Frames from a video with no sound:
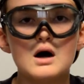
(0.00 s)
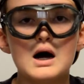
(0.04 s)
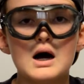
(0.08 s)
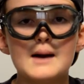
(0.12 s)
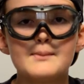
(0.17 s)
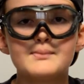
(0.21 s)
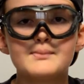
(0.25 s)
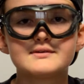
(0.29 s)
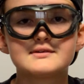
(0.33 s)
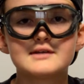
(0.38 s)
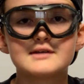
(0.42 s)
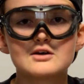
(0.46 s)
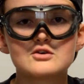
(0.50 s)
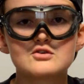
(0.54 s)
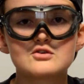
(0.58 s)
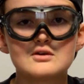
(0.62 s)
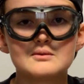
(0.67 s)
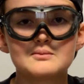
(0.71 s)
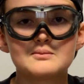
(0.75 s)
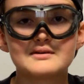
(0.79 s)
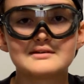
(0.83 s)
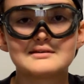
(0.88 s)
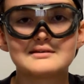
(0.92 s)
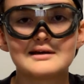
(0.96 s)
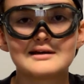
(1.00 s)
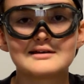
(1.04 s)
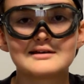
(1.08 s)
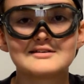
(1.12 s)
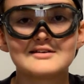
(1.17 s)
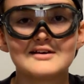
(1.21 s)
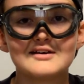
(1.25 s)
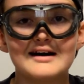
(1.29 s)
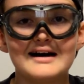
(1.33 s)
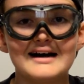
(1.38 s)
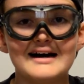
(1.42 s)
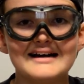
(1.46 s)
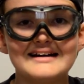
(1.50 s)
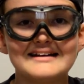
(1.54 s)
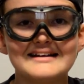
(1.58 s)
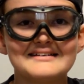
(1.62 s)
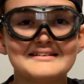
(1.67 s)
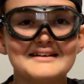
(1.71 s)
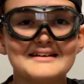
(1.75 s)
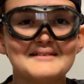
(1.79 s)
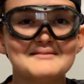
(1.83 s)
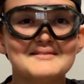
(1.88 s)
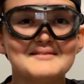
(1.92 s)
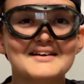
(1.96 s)
Eye protection protects your eyes.
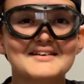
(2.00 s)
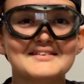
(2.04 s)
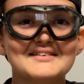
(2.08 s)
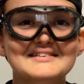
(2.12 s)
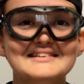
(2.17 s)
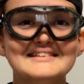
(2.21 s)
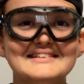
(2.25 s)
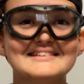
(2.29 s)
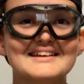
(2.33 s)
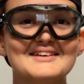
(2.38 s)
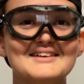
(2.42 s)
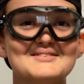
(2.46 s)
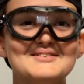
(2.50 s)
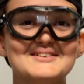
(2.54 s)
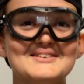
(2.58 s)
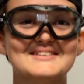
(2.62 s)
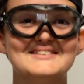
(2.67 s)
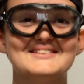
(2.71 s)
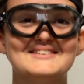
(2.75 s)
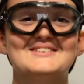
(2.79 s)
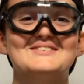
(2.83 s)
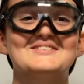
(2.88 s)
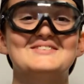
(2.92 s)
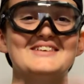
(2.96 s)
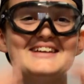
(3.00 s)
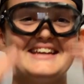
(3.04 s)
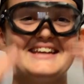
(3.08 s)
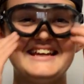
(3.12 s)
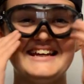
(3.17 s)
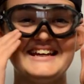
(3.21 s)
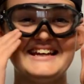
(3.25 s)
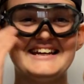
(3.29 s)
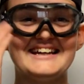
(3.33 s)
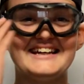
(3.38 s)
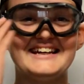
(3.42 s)
Oh my goodness, I feel so funny.